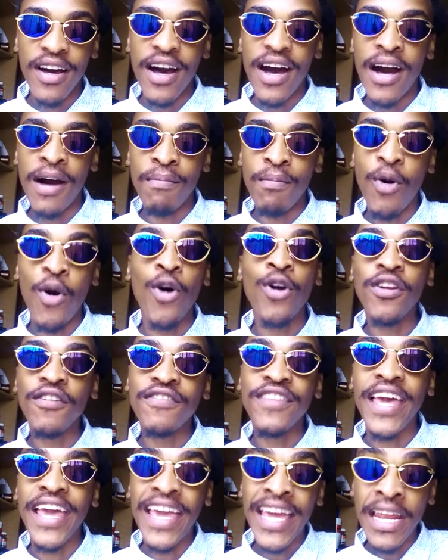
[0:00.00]
all of
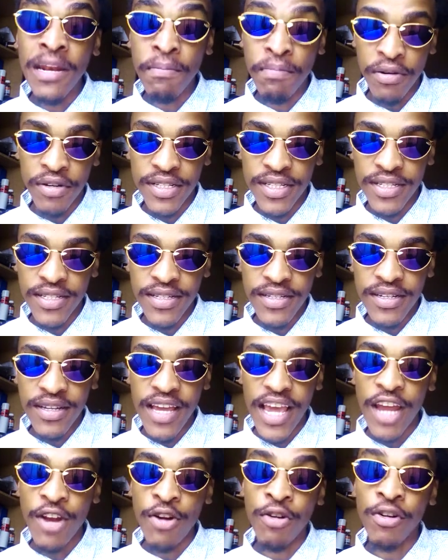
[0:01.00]
the inputs
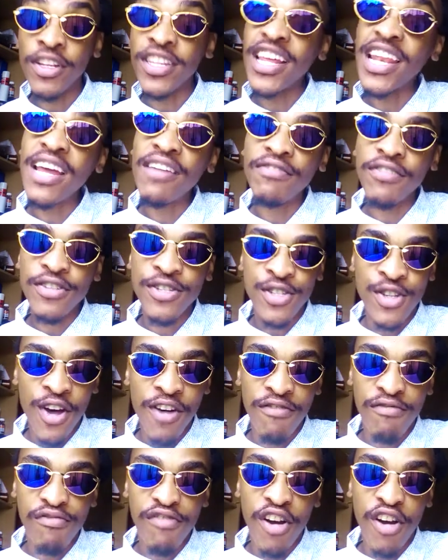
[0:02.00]
and all of the levels of